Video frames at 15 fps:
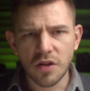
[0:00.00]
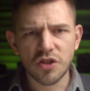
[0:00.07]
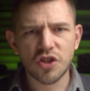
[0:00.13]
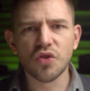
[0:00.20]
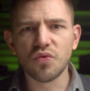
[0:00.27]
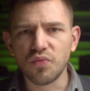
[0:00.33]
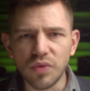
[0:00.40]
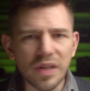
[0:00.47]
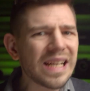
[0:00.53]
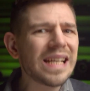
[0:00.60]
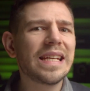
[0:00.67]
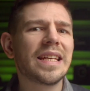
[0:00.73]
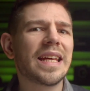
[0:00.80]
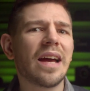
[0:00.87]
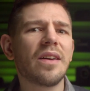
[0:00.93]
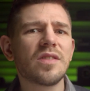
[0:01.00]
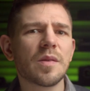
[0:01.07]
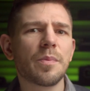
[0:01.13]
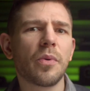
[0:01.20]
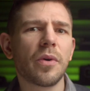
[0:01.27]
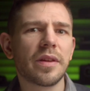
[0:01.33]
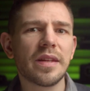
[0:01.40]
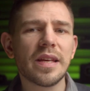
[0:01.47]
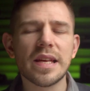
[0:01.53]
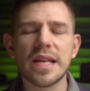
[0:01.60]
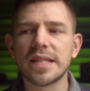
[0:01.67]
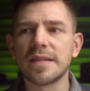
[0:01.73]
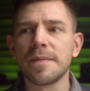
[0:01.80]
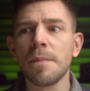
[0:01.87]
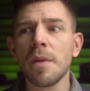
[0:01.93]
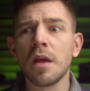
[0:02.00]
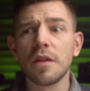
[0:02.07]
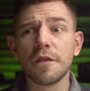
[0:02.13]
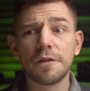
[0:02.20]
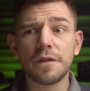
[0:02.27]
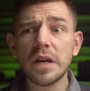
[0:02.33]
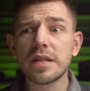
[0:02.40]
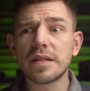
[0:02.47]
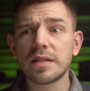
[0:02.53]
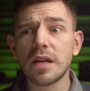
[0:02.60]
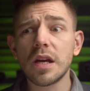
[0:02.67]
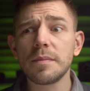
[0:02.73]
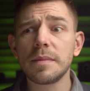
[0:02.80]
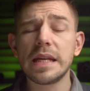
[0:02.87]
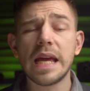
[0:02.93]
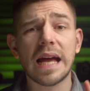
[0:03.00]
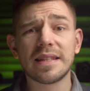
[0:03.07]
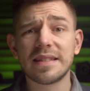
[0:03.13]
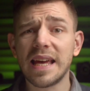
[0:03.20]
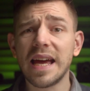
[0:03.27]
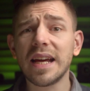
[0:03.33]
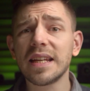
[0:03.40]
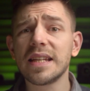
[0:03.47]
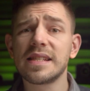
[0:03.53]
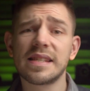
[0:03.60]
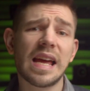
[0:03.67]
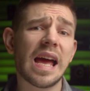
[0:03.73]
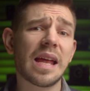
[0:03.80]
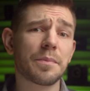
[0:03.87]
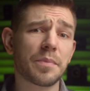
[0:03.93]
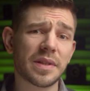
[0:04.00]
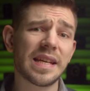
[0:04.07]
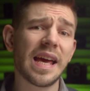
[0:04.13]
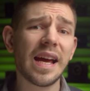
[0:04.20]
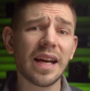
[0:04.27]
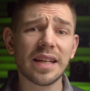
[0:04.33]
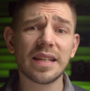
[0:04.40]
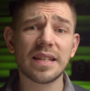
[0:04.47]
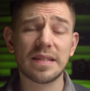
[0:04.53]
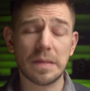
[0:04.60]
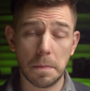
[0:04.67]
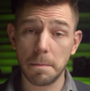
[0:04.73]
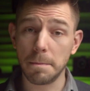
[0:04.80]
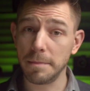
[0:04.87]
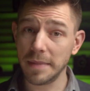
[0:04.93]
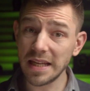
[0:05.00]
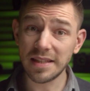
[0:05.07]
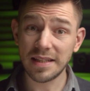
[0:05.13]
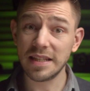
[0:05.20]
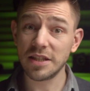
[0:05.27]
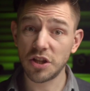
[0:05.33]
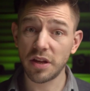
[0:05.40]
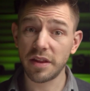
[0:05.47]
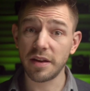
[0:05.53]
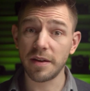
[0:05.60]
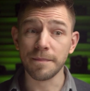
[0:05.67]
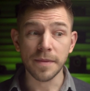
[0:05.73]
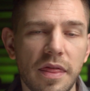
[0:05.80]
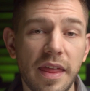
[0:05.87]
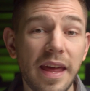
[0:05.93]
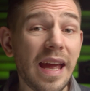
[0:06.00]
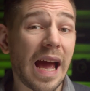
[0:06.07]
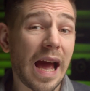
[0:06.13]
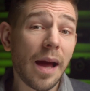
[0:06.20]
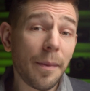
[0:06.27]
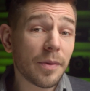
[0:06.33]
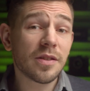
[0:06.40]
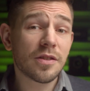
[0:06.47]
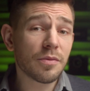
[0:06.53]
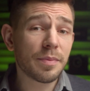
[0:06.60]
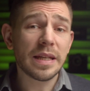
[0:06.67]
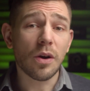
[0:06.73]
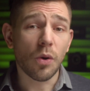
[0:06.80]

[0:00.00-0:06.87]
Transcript: To really counterpoint this, the first time the antagonist and protagonist meet each other, they happen to be